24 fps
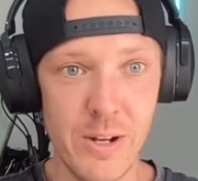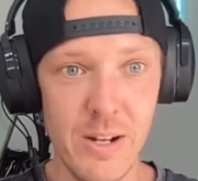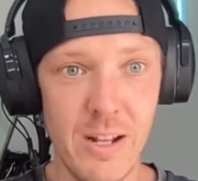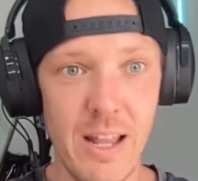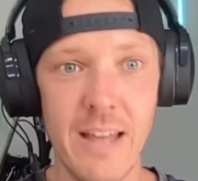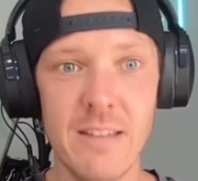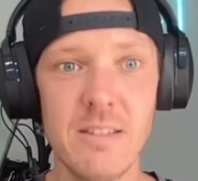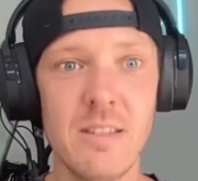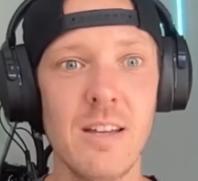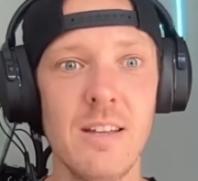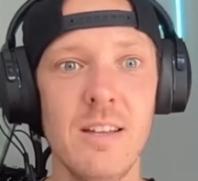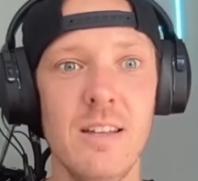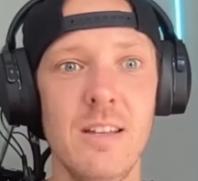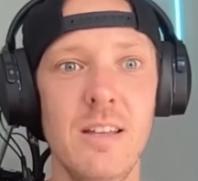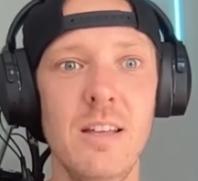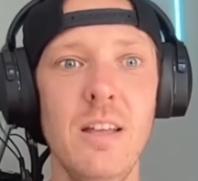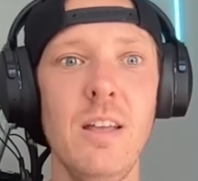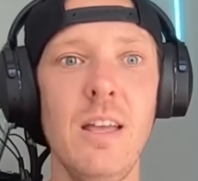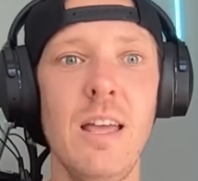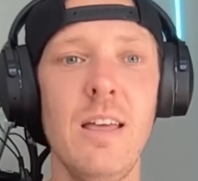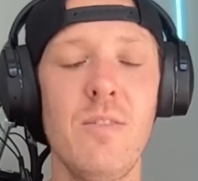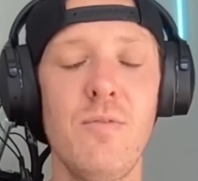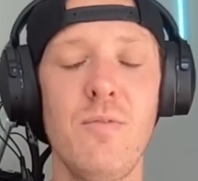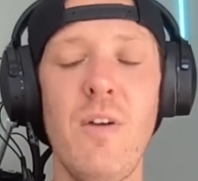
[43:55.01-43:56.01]
Like,
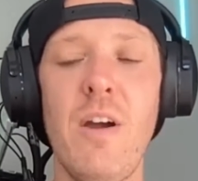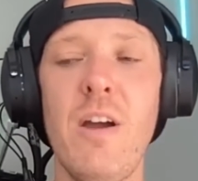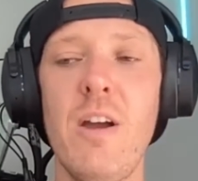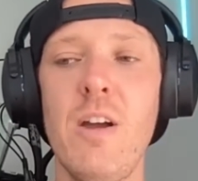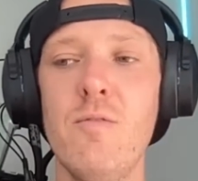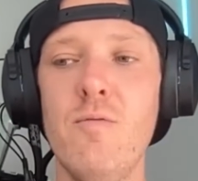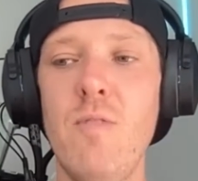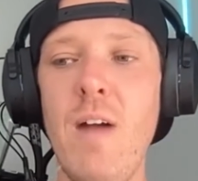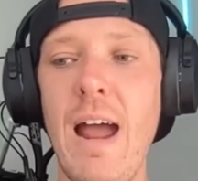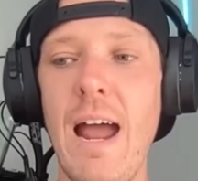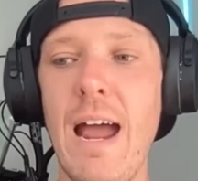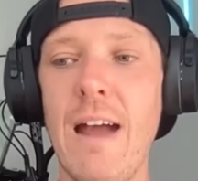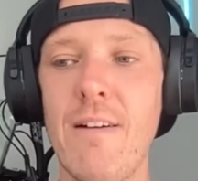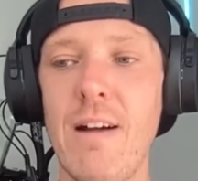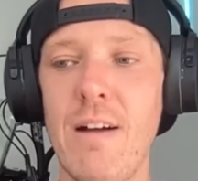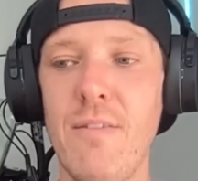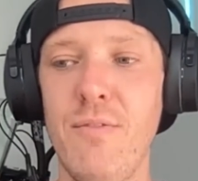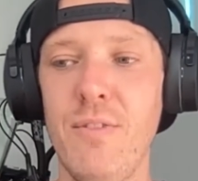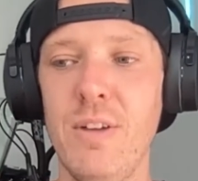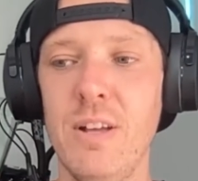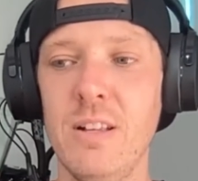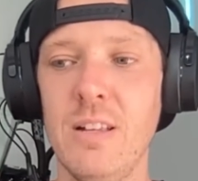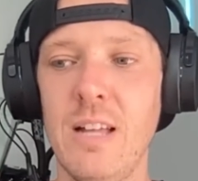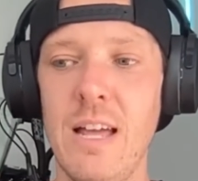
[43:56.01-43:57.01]
it's very rare, I
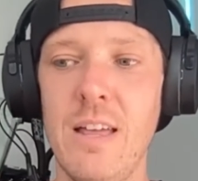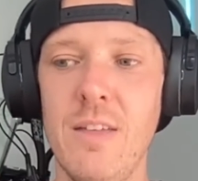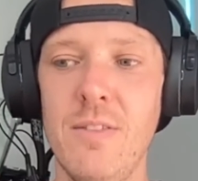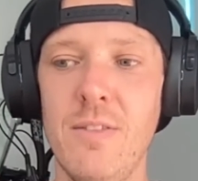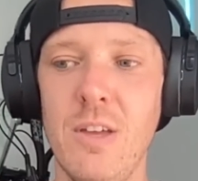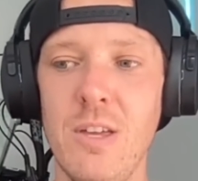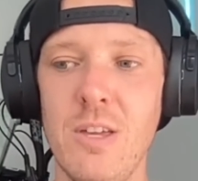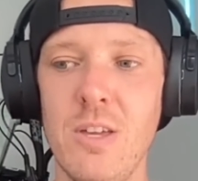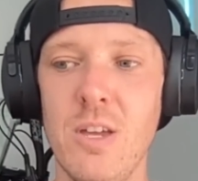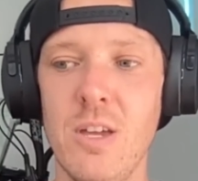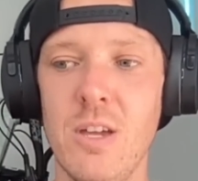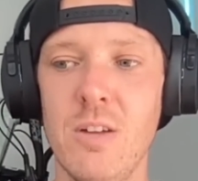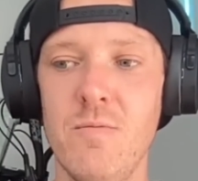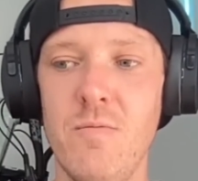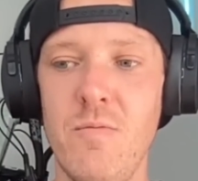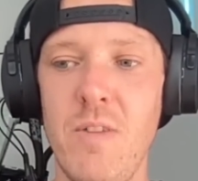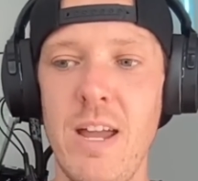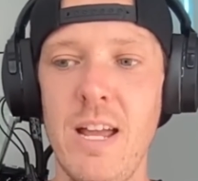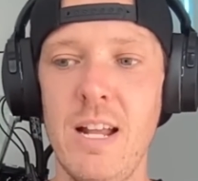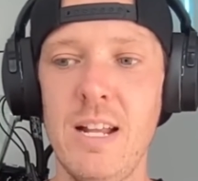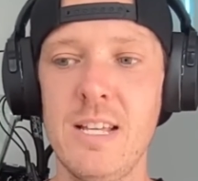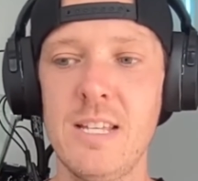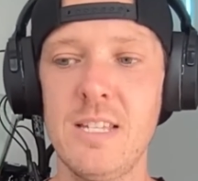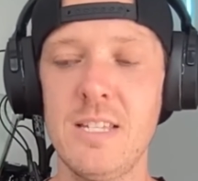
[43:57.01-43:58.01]
feel like, that you can
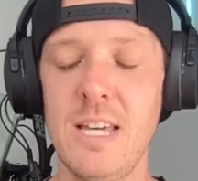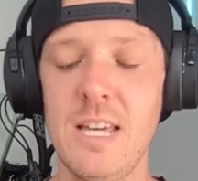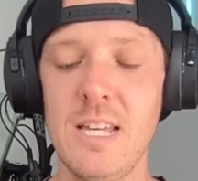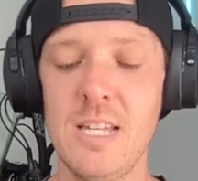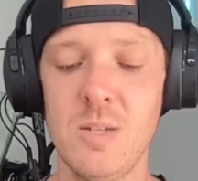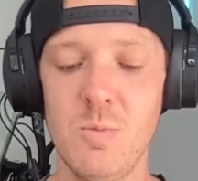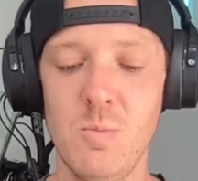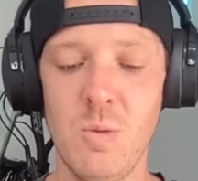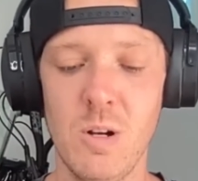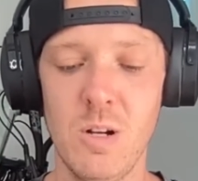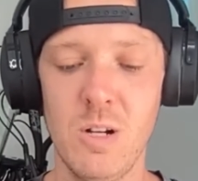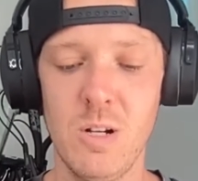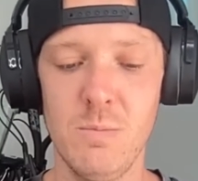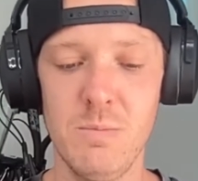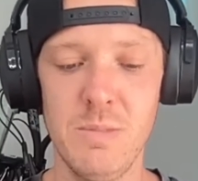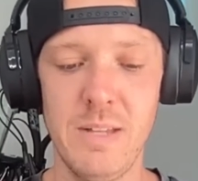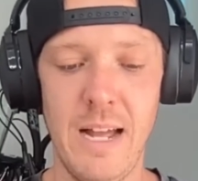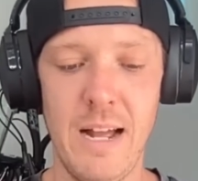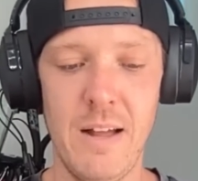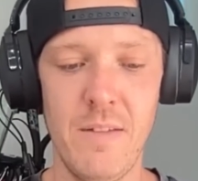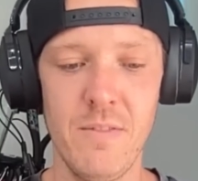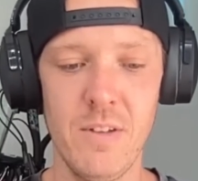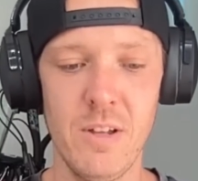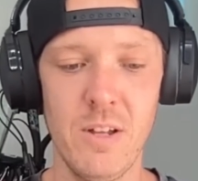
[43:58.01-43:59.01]
really see someone come
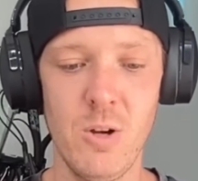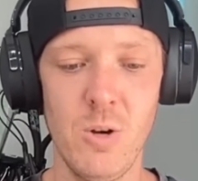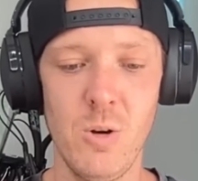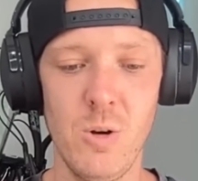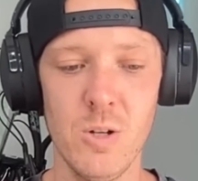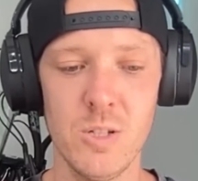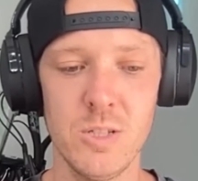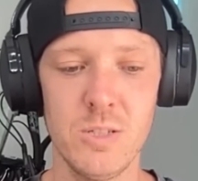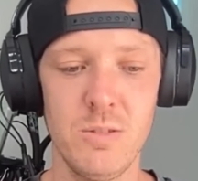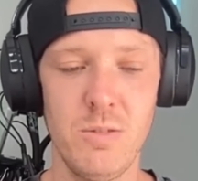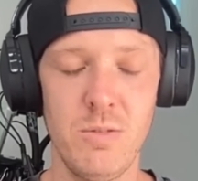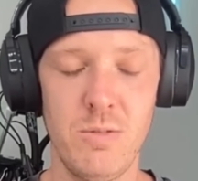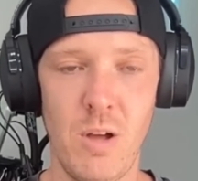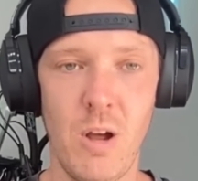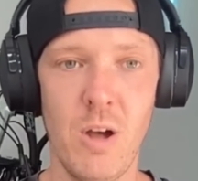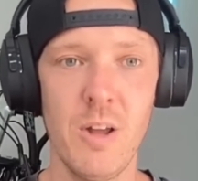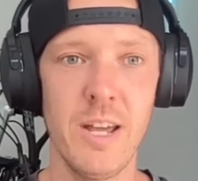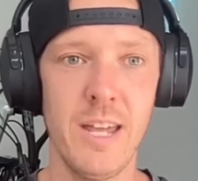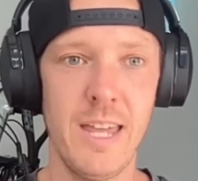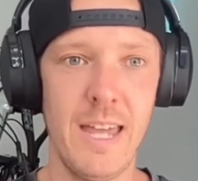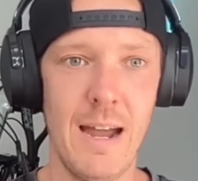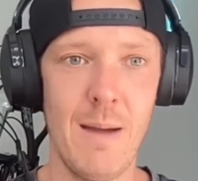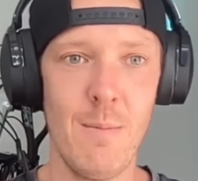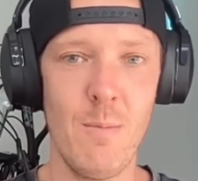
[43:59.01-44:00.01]
down the course on a
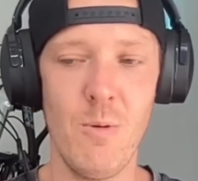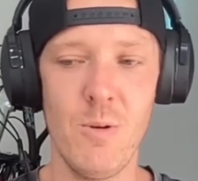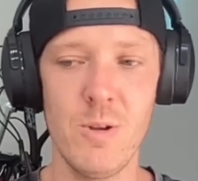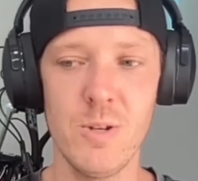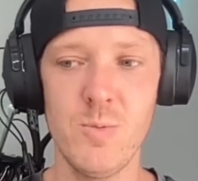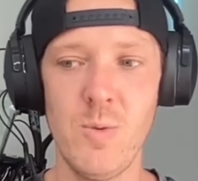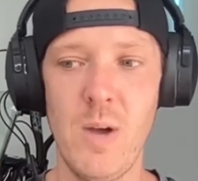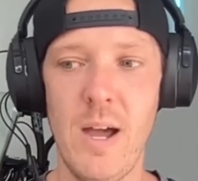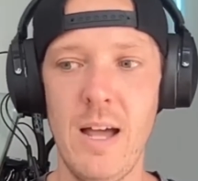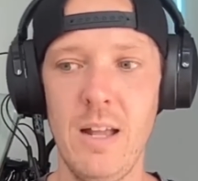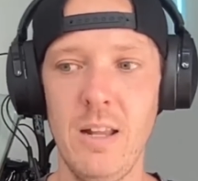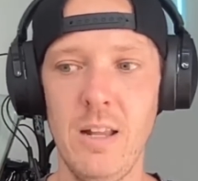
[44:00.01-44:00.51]
camera as well and